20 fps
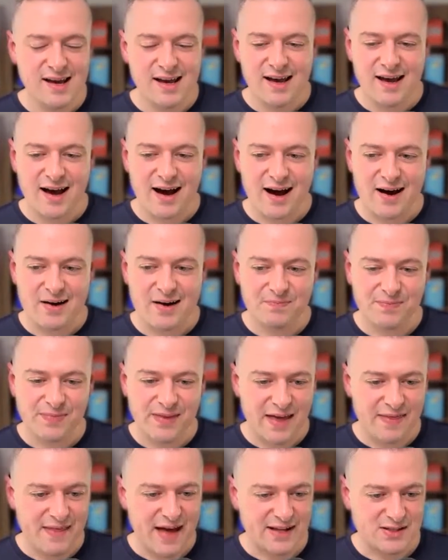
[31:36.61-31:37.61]

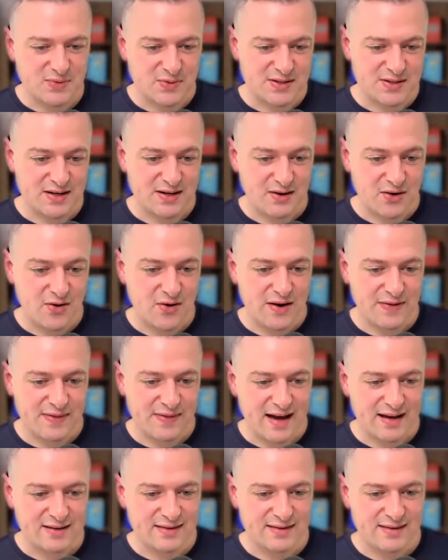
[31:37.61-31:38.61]
And that's what's going to create
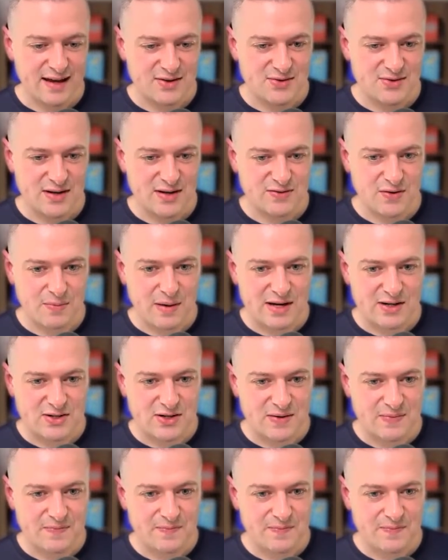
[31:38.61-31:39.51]
that transformation.